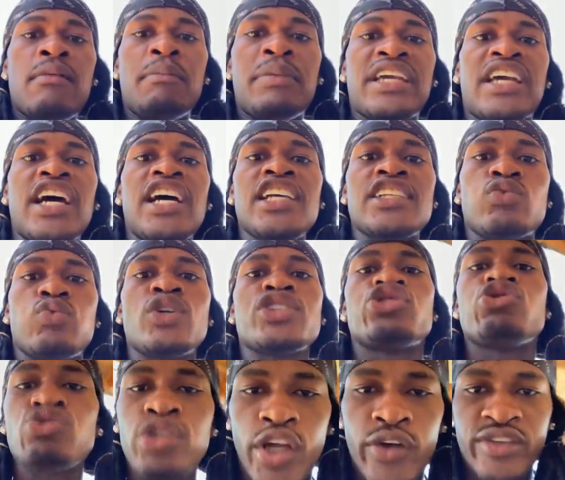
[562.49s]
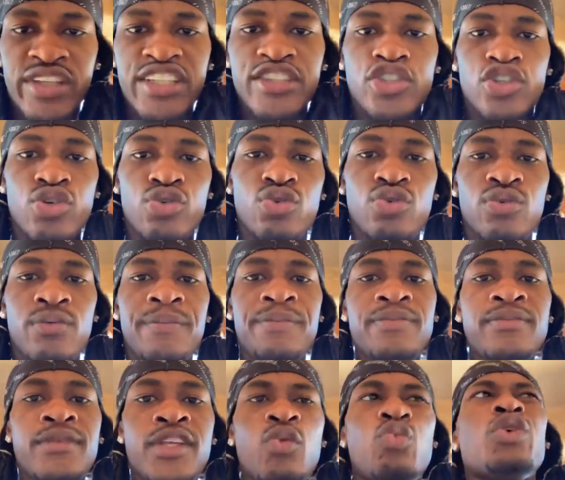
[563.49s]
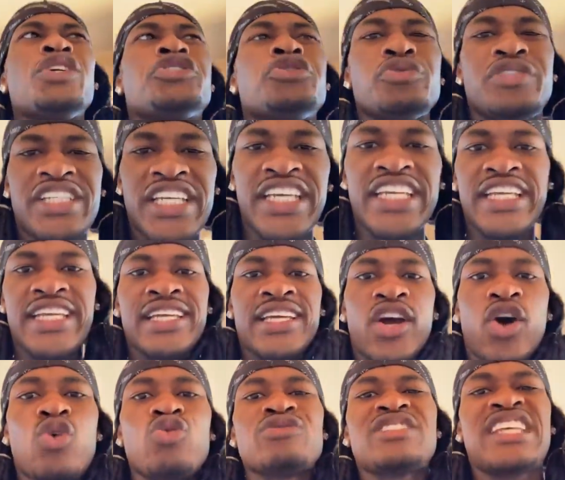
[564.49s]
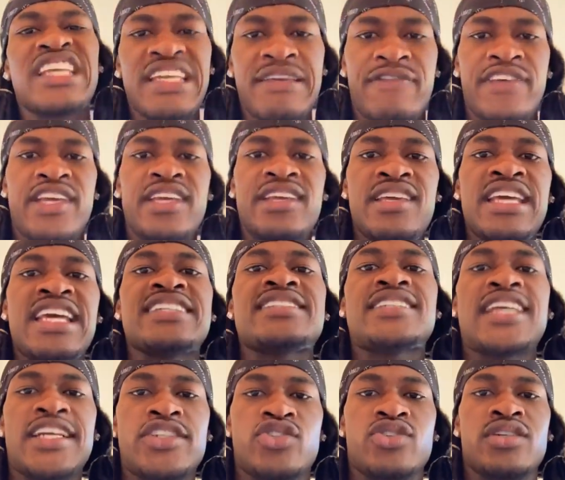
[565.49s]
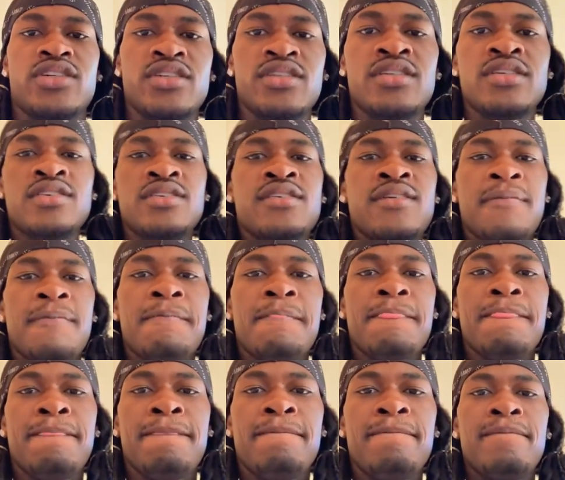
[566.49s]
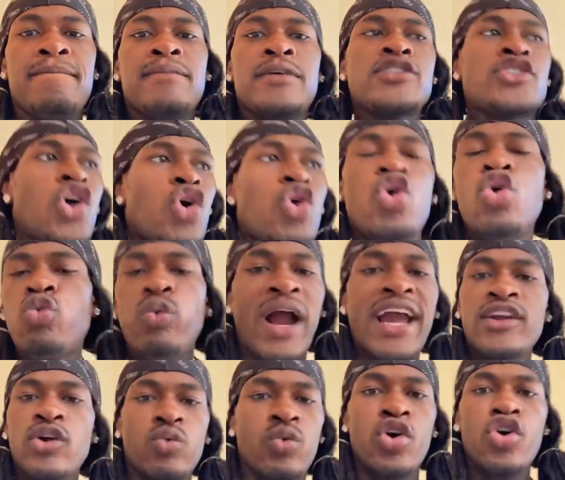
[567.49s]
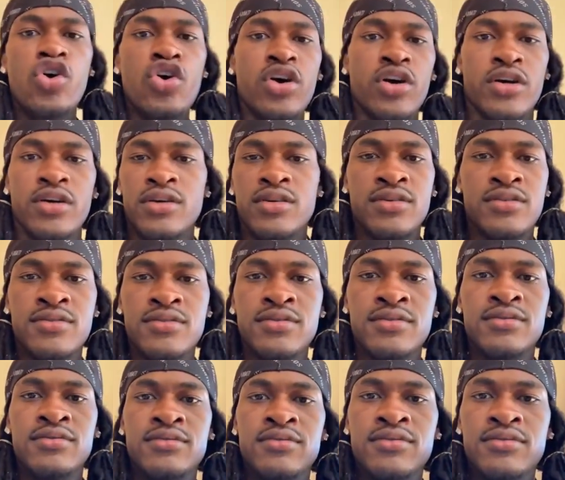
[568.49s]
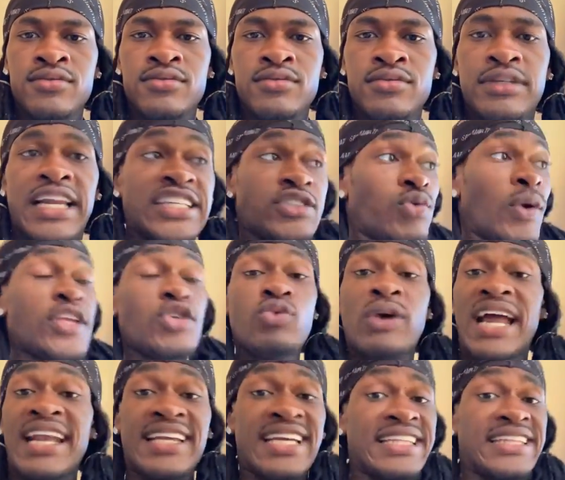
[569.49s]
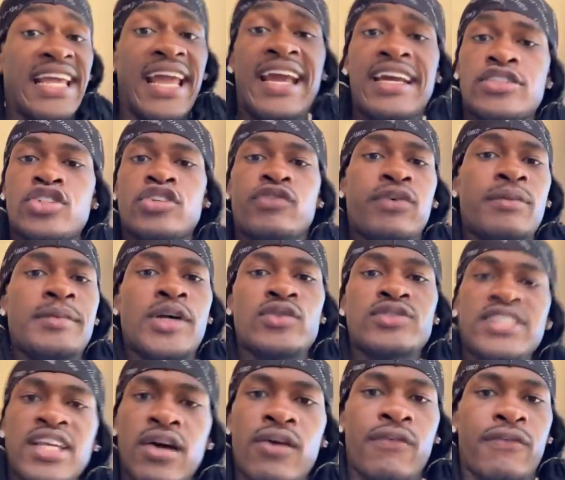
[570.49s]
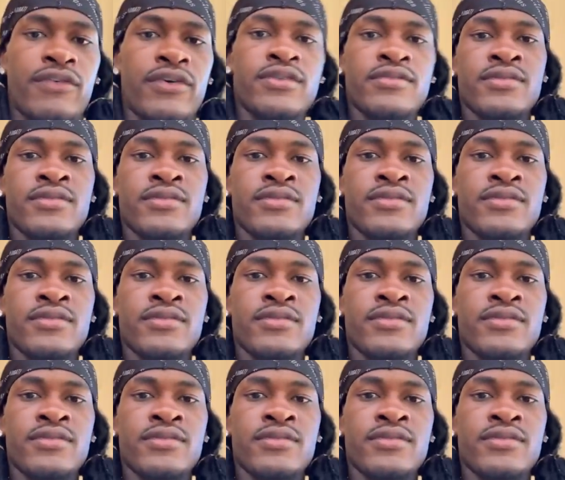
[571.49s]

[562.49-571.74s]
Because what you learned in school, what you seen on TV, etc. So who right or wrong? That's why you got to get the answers from yourself.